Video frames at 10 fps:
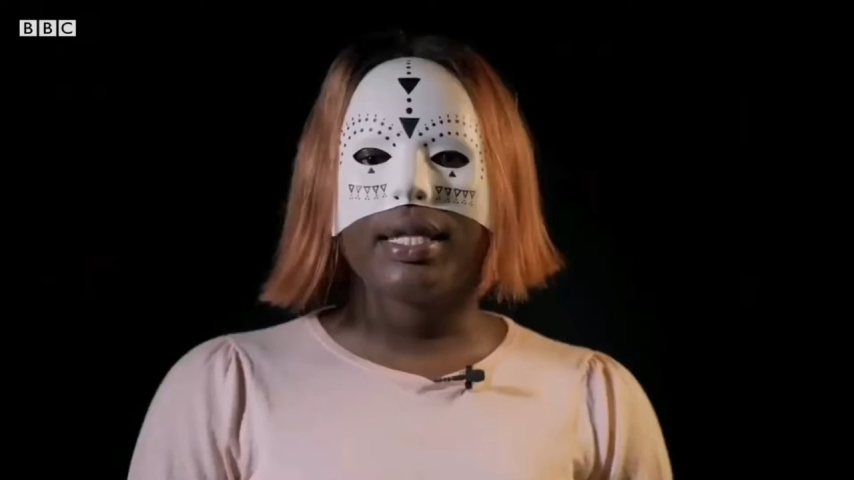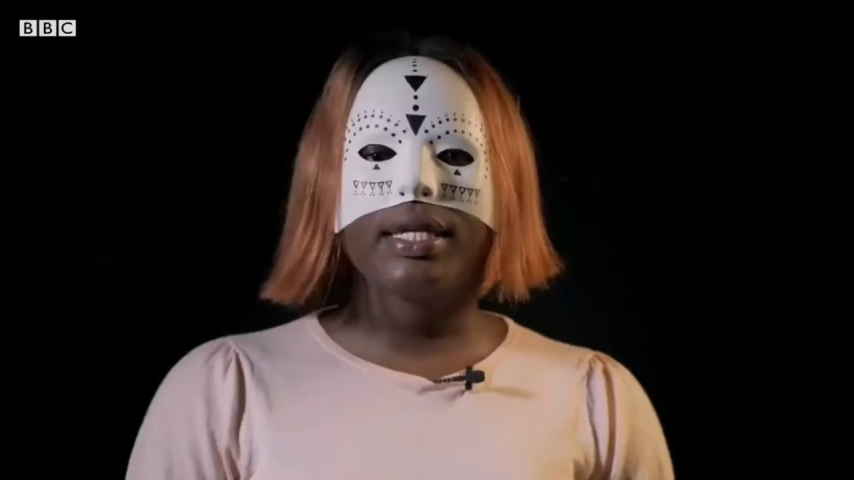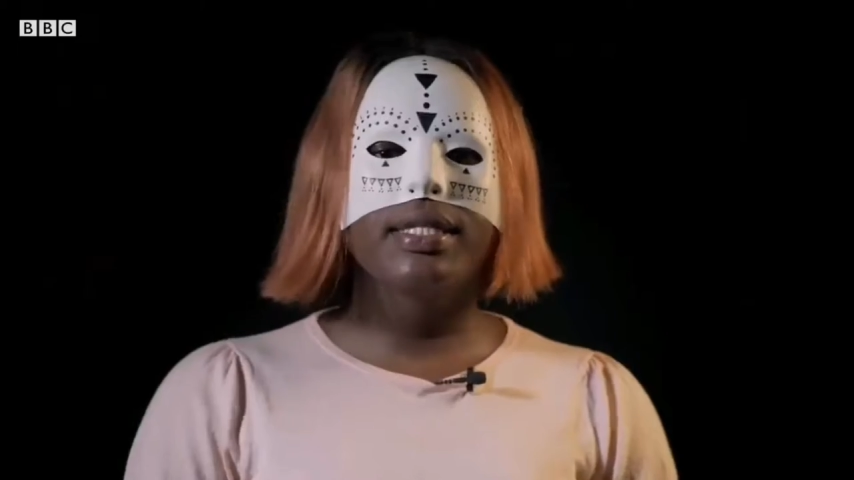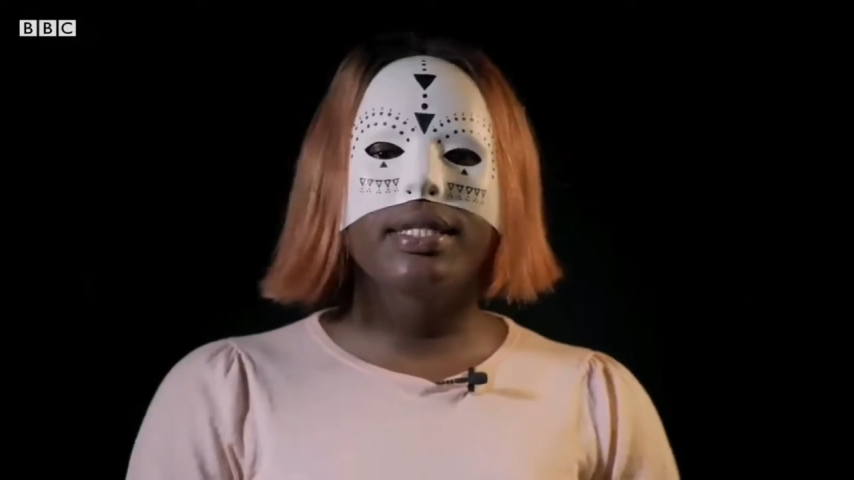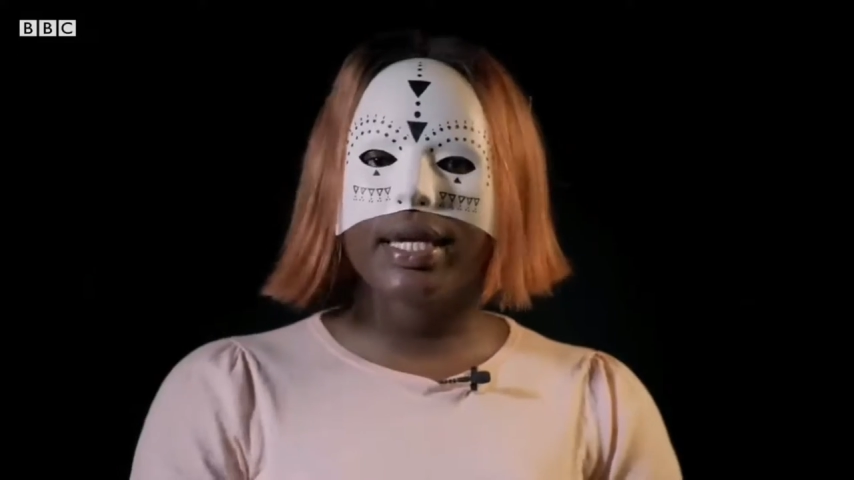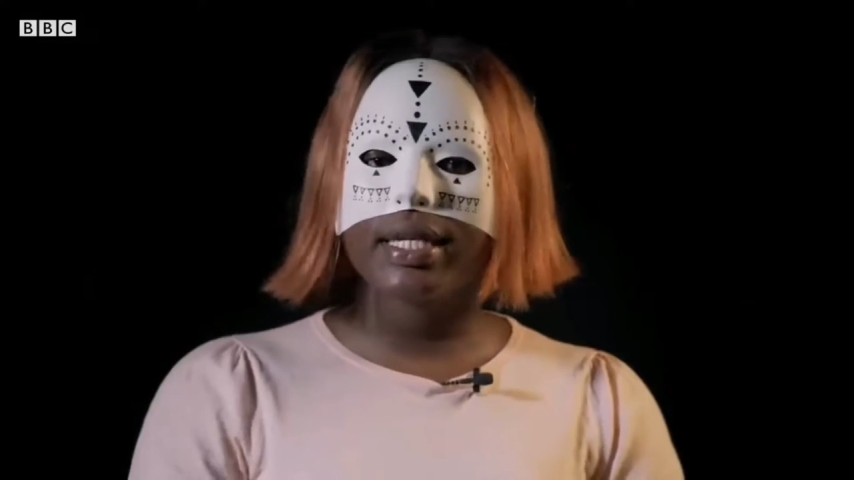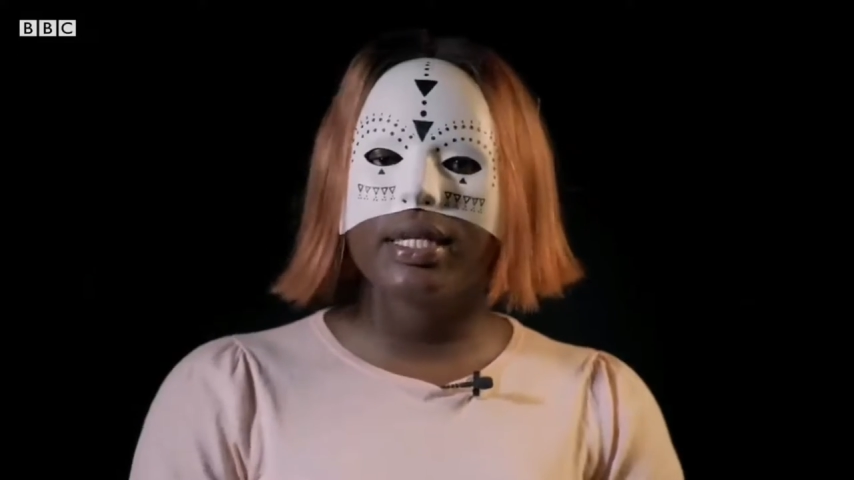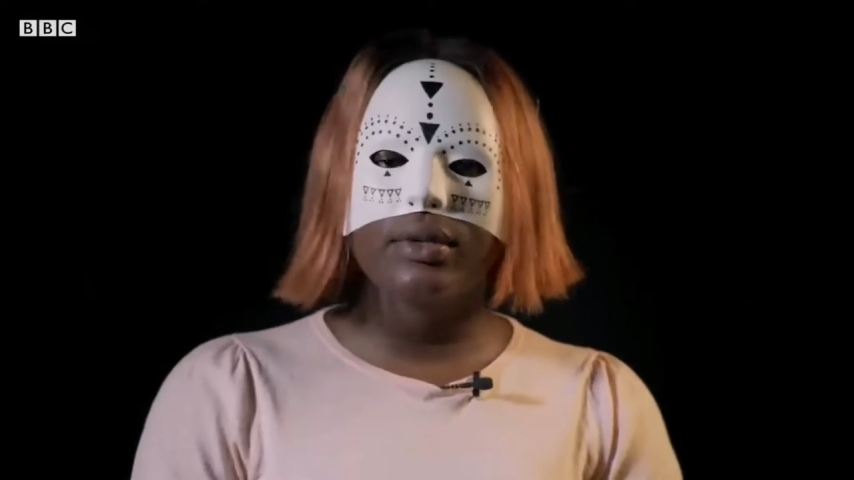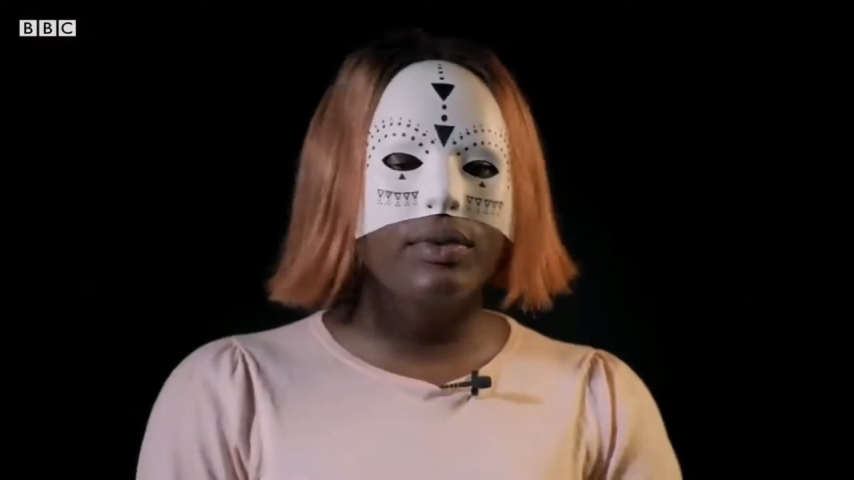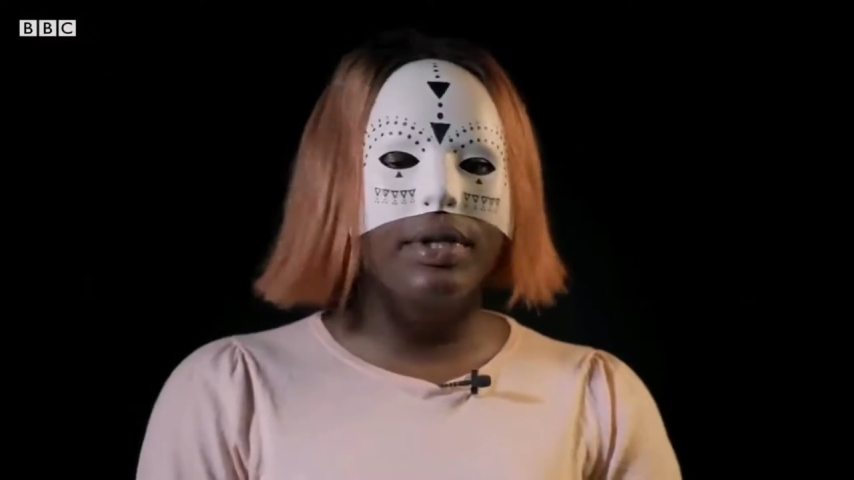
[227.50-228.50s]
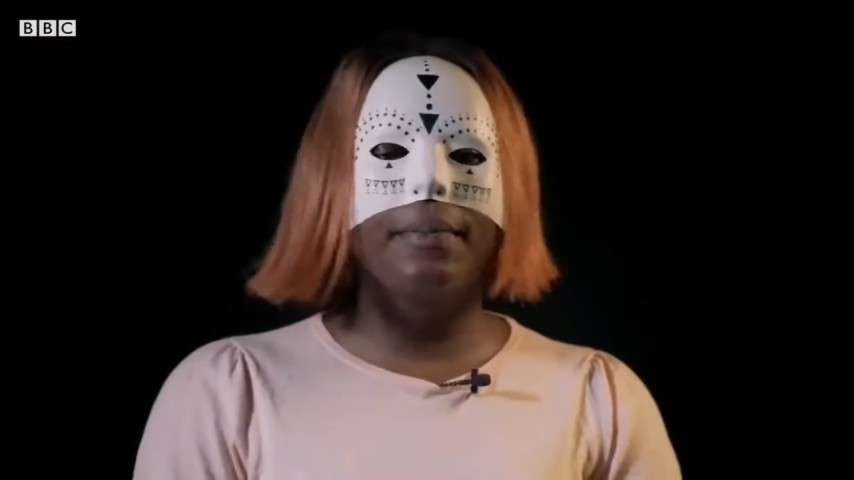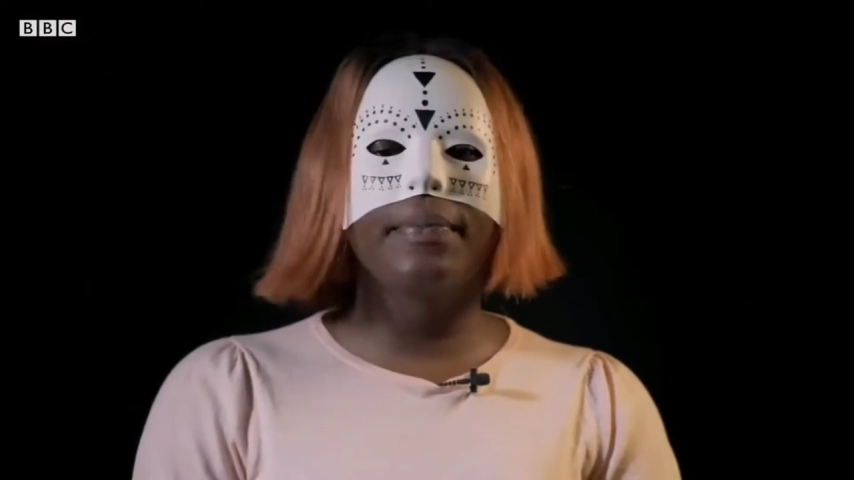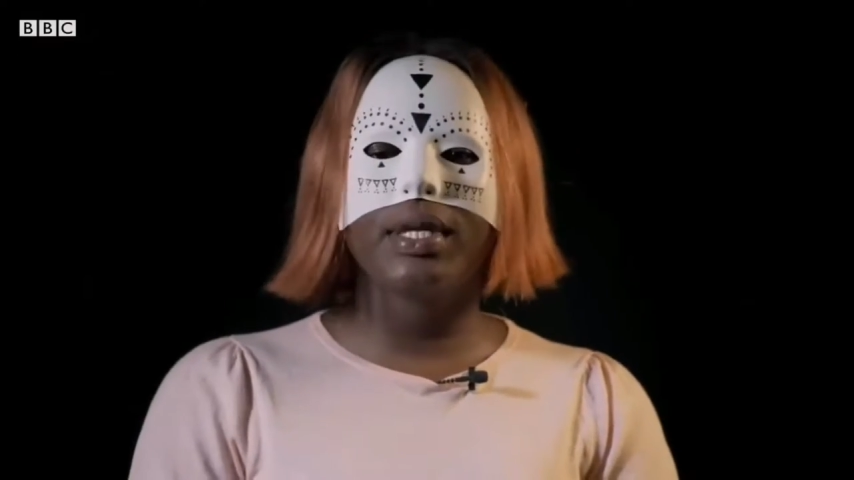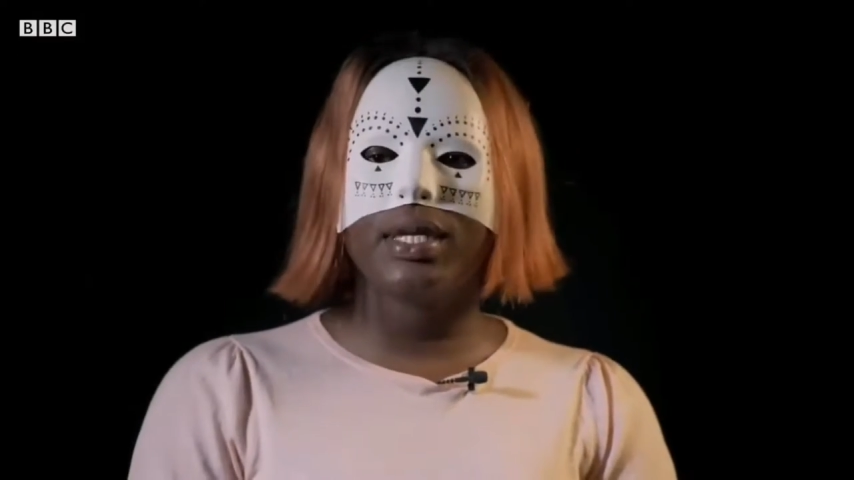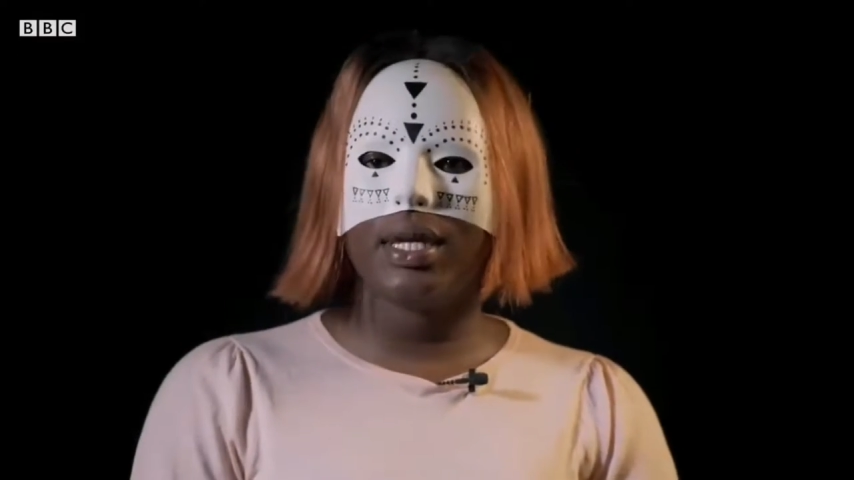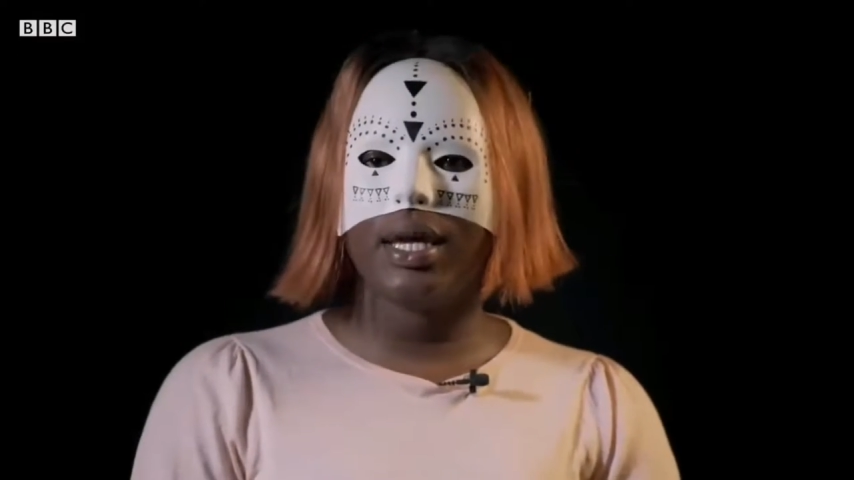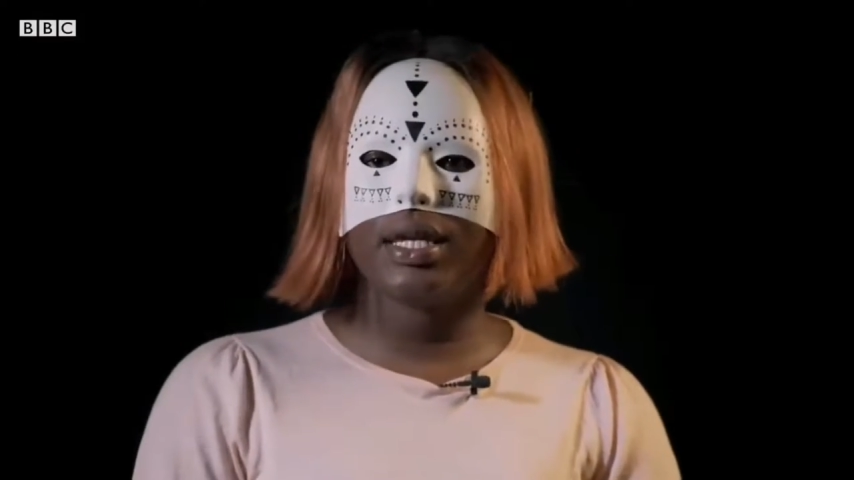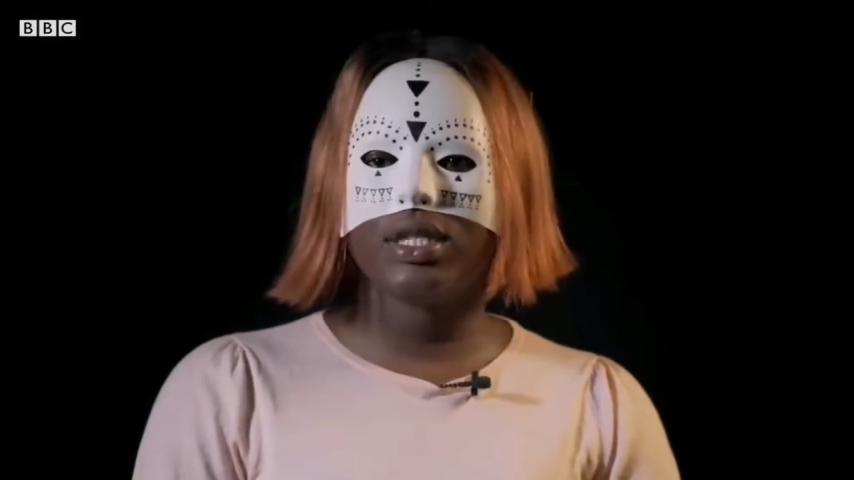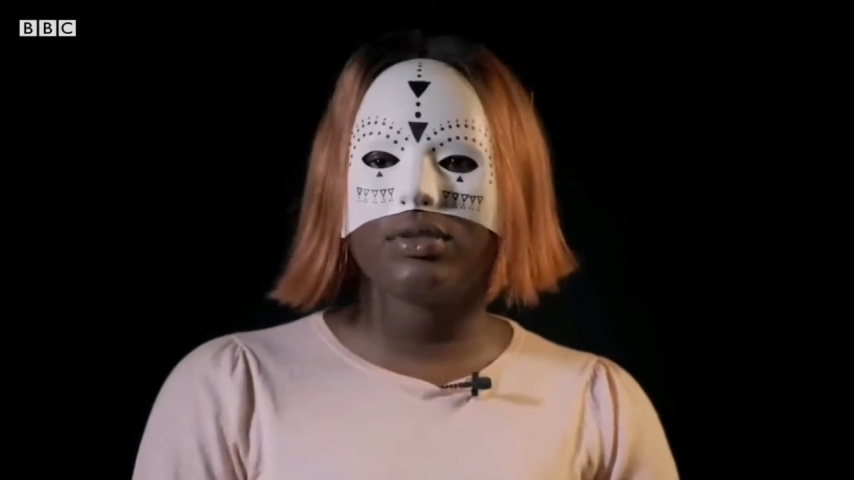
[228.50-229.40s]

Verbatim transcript: And he said he wouldn't be